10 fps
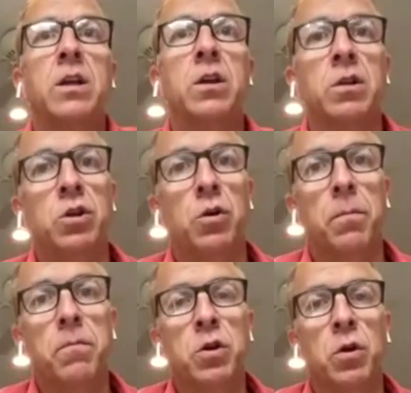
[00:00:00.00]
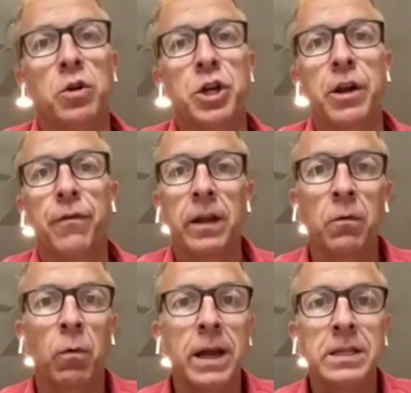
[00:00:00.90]
you're shifting
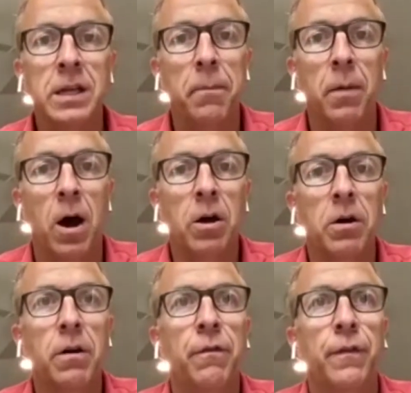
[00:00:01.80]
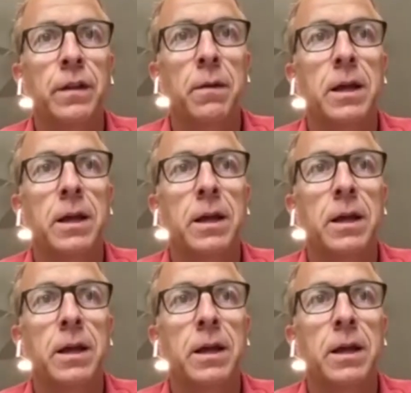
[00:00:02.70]
rates up 150